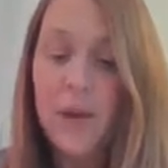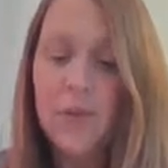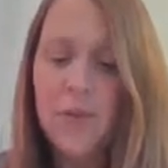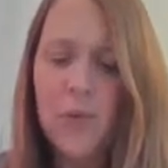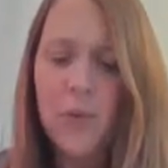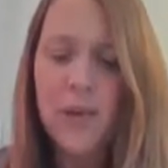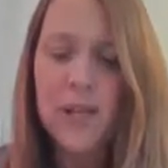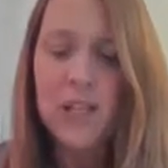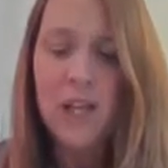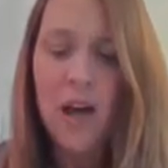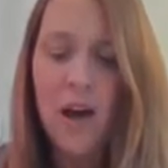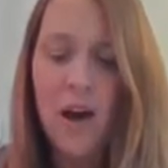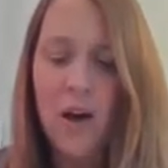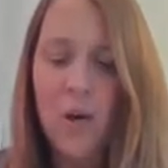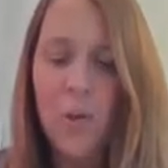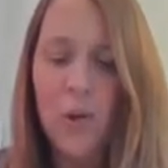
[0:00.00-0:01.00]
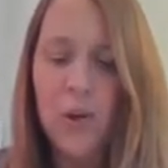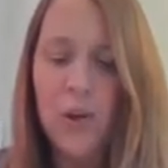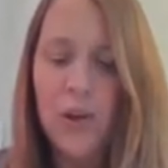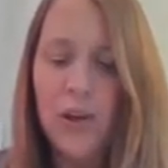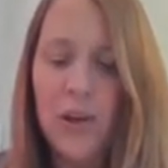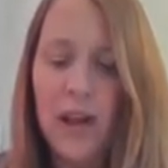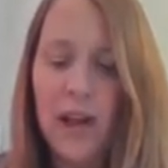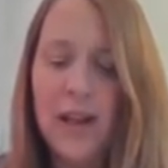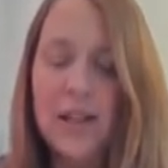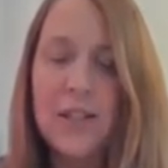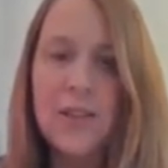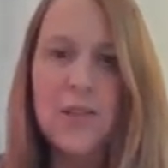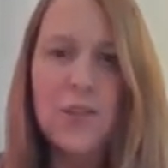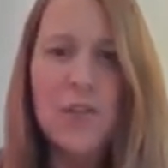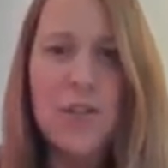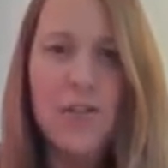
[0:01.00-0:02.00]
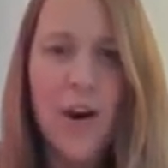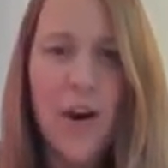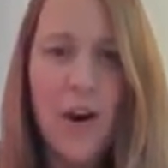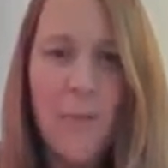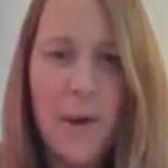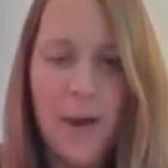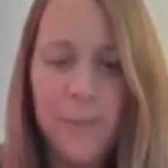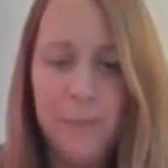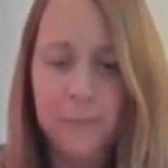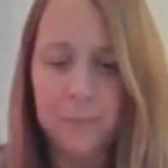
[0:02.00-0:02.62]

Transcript: from which hung what looked like suits of armour.